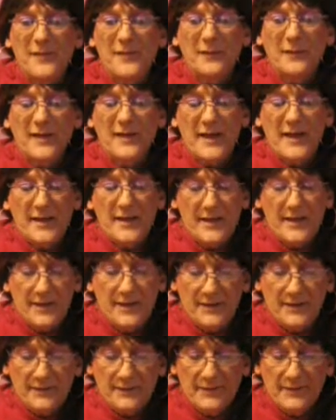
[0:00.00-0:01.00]
Okay,
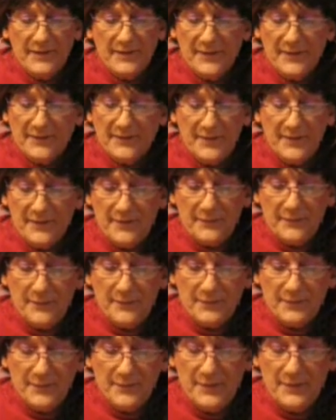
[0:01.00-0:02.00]
and like I said,
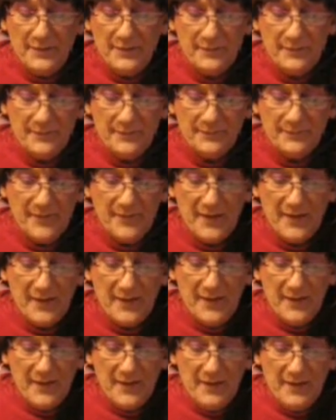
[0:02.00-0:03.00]
there's
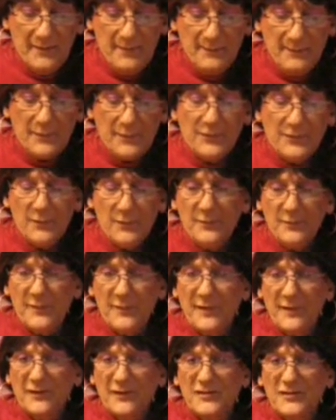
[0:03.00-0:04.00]
certain
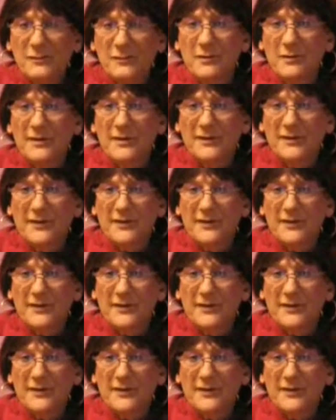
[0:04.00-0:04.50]
things children can